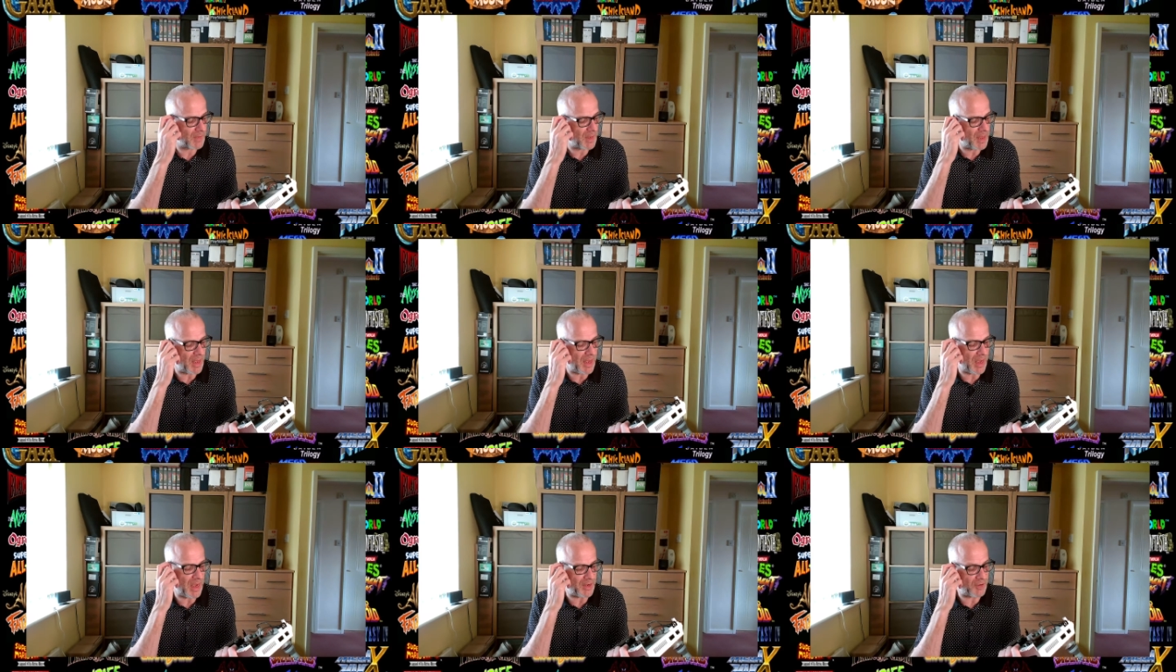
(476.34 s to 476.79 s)

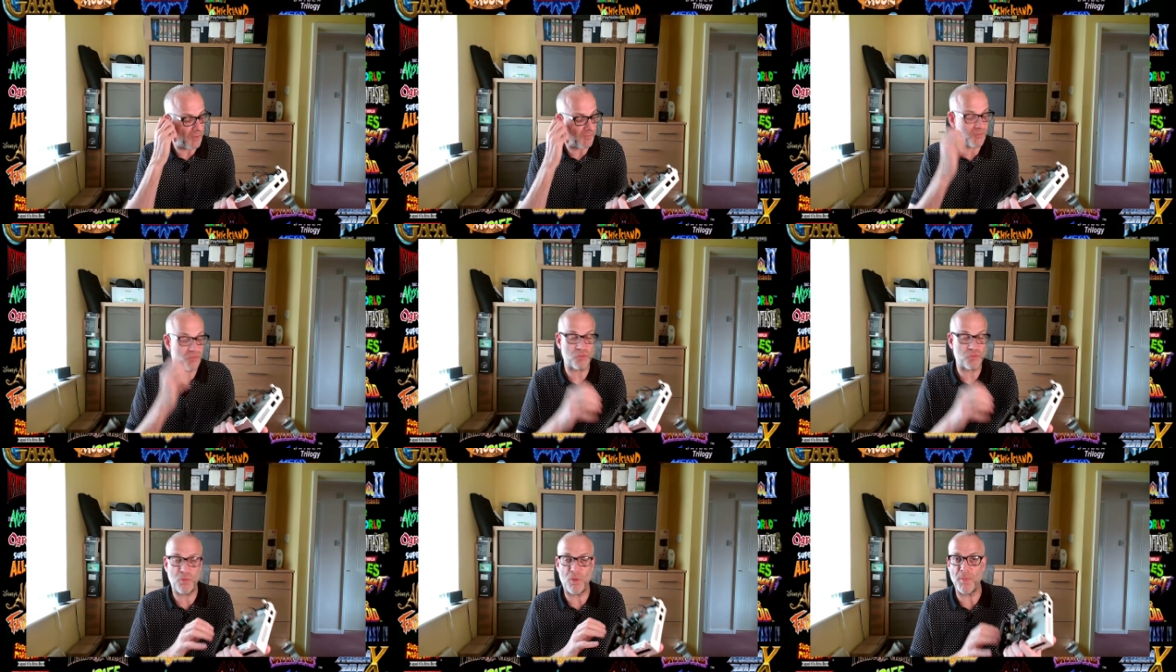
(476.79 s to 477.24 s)
And I've
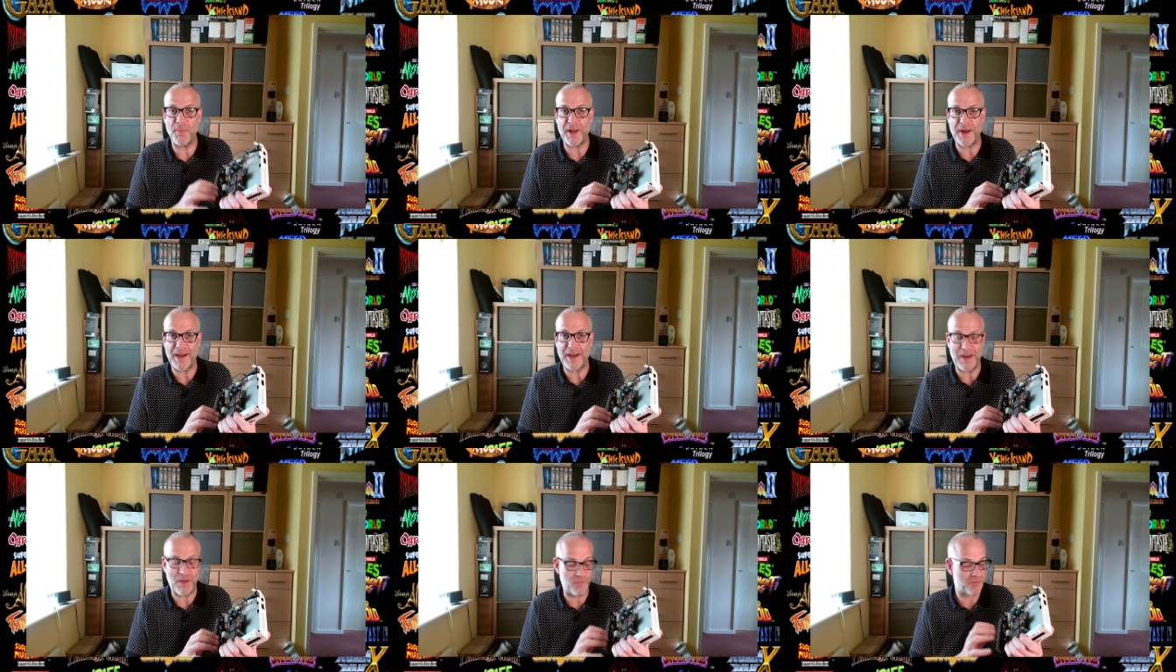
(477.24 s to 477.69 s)
swapped
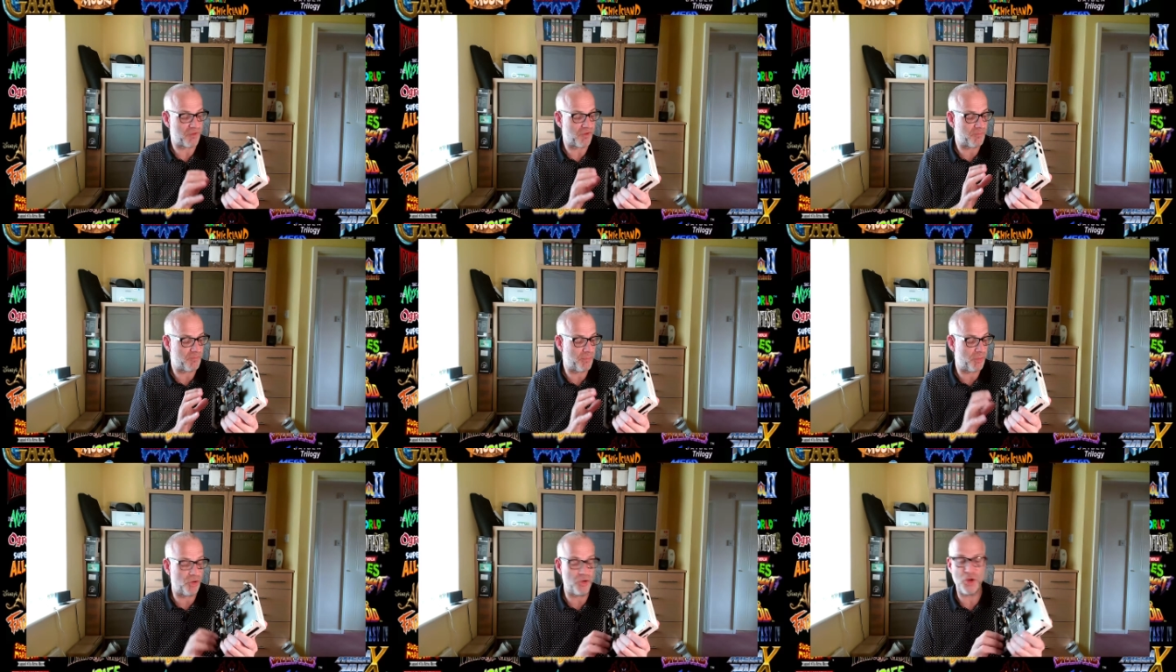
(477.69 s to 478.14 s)
that out. So
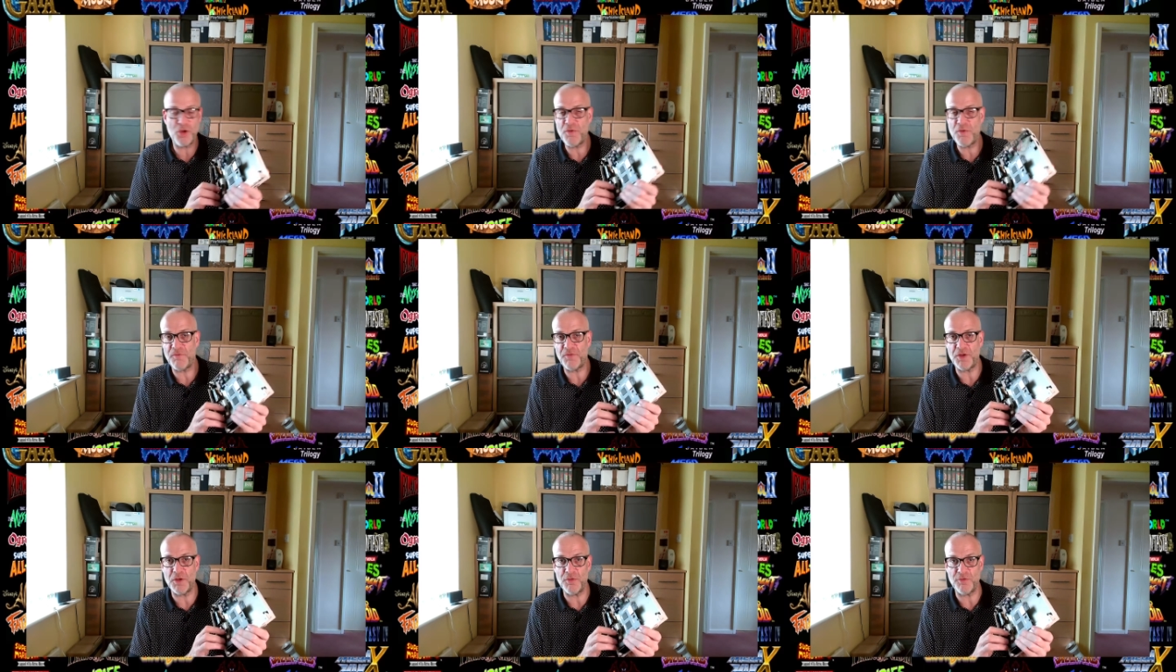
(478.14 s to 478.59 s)
I've put a new
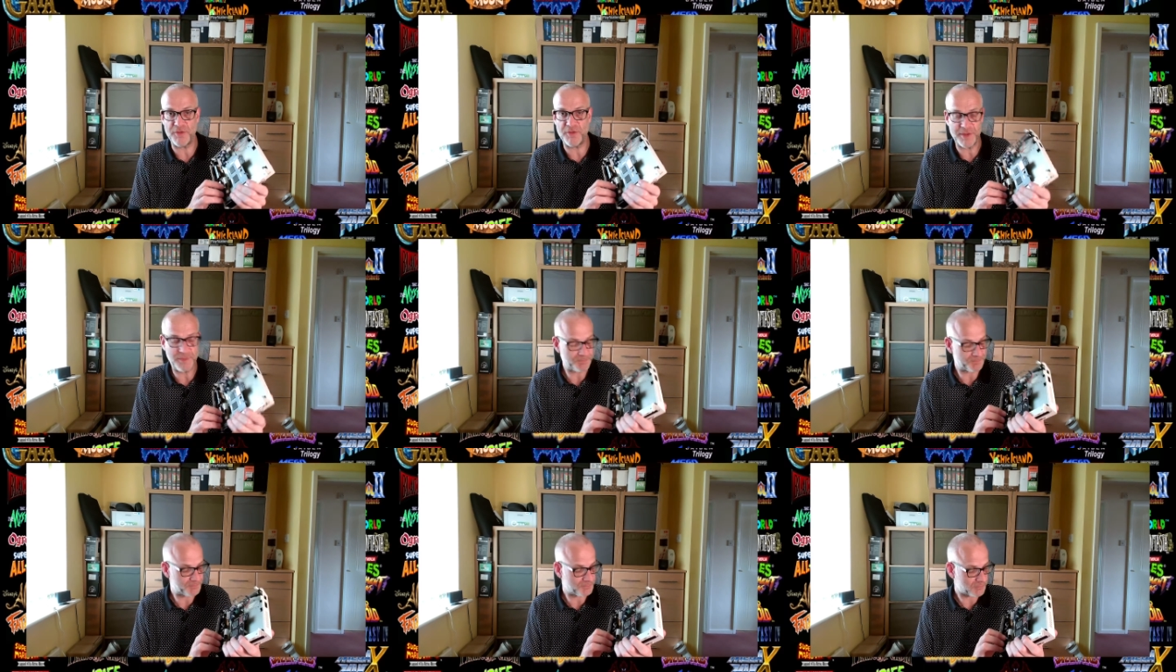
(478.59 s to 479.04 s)
fuse
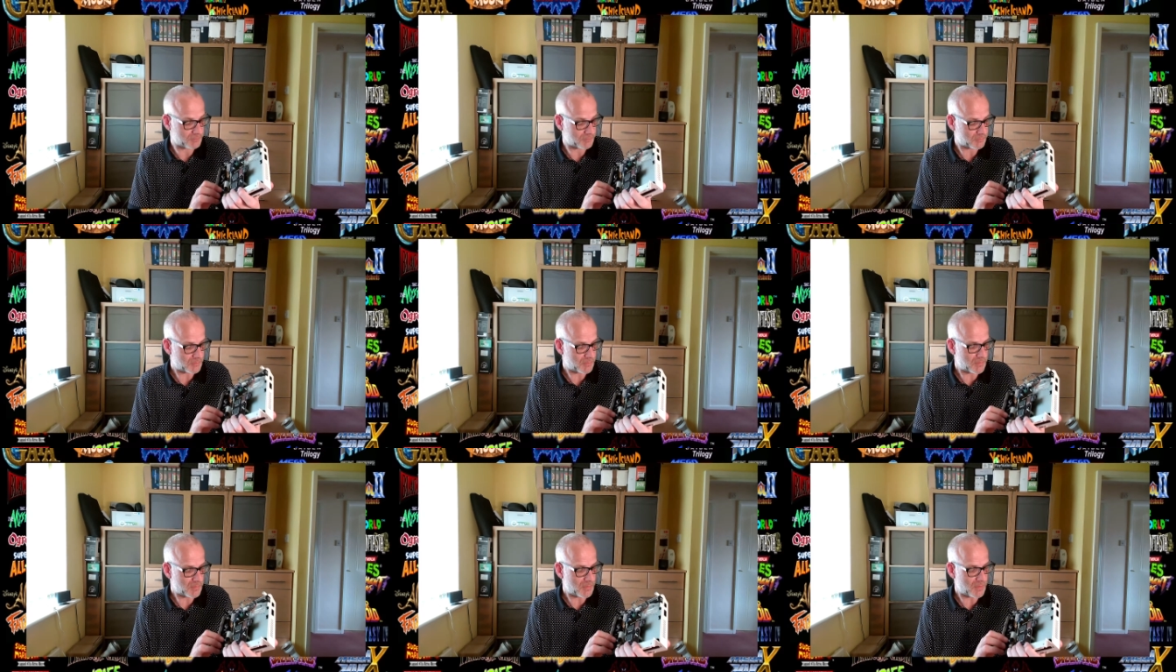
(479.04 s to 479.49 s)
in.
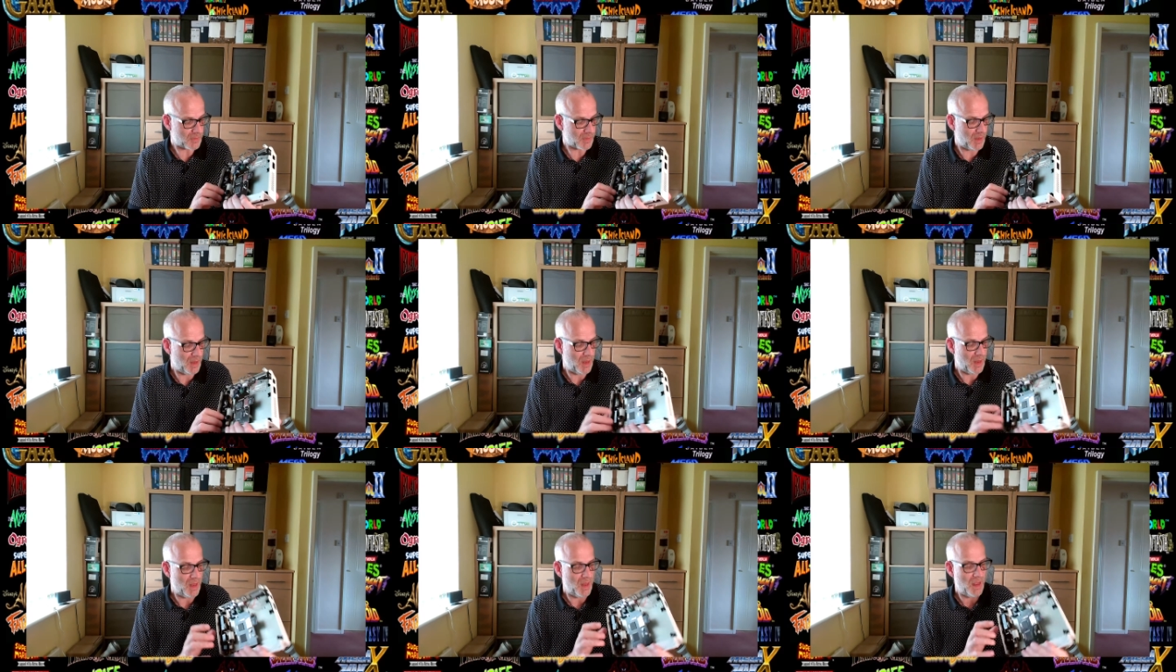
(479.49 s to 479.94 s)

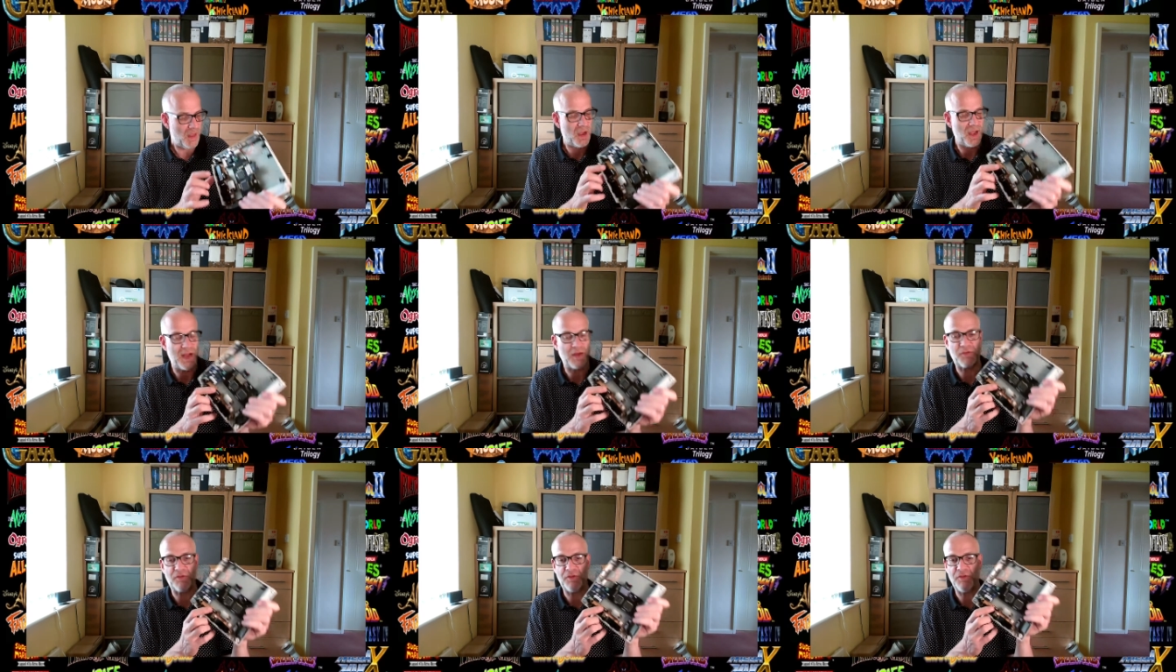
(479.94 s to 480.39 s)

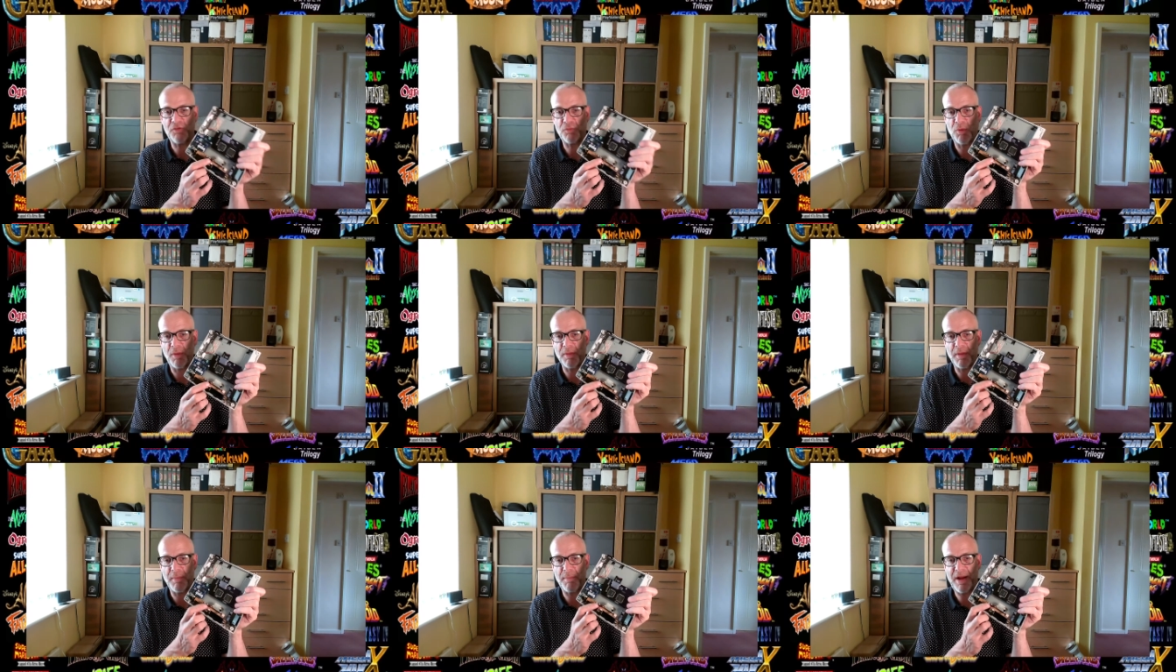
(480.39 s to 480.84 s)
I actually
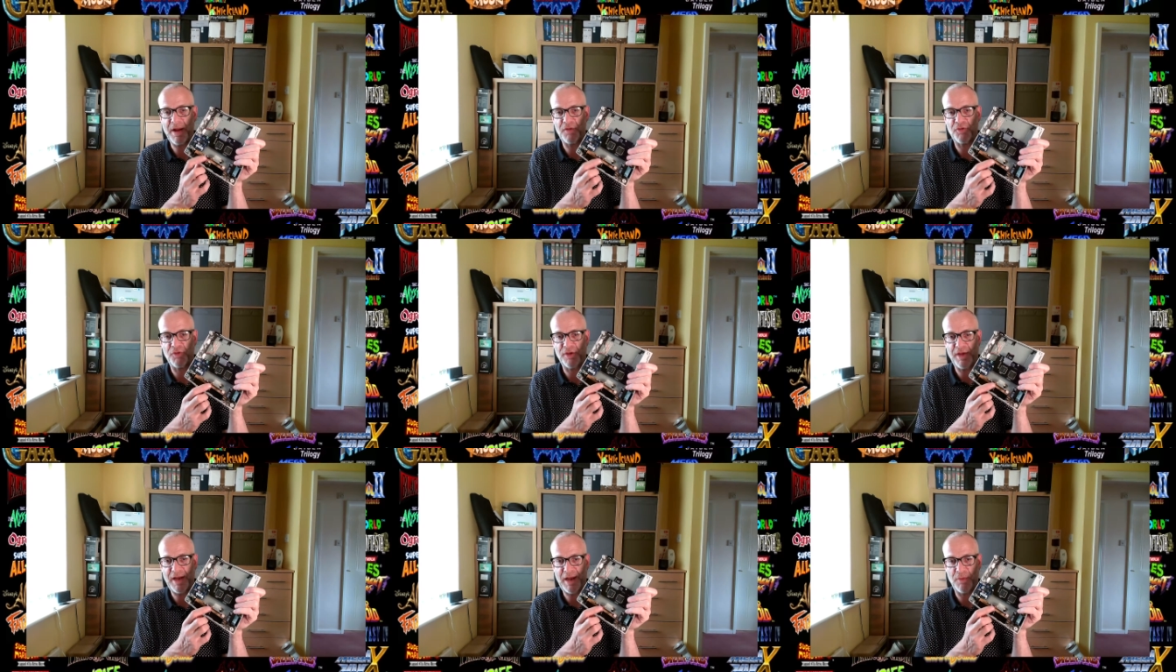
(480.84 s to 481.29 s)
swapped the
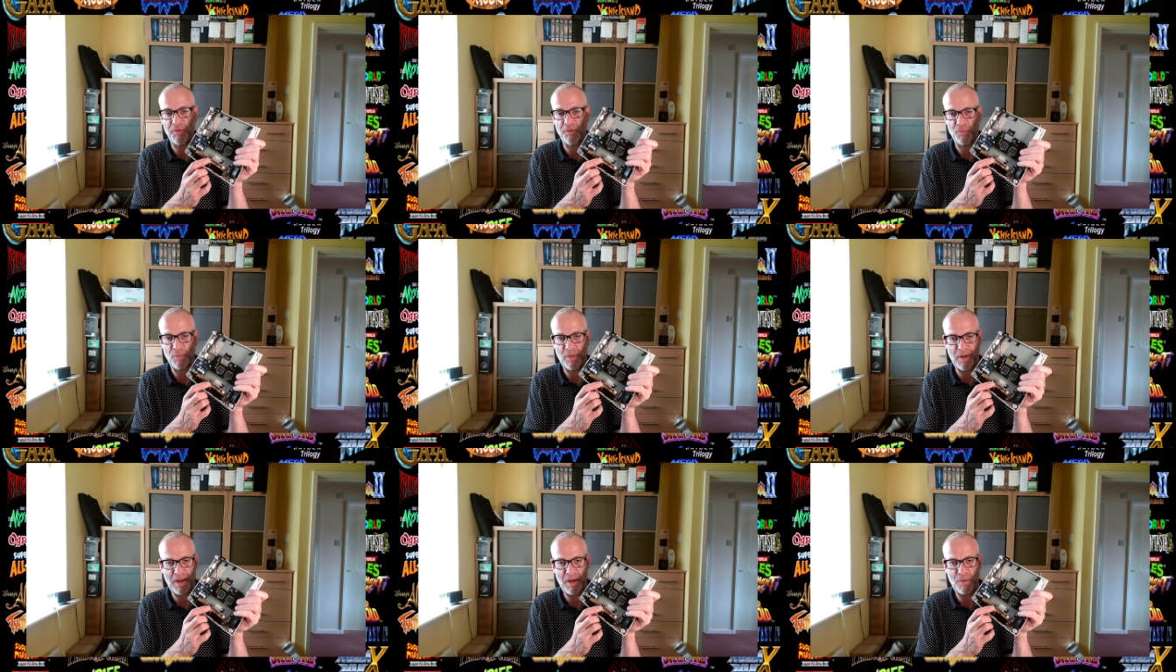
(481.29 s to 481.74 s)
battery out as well,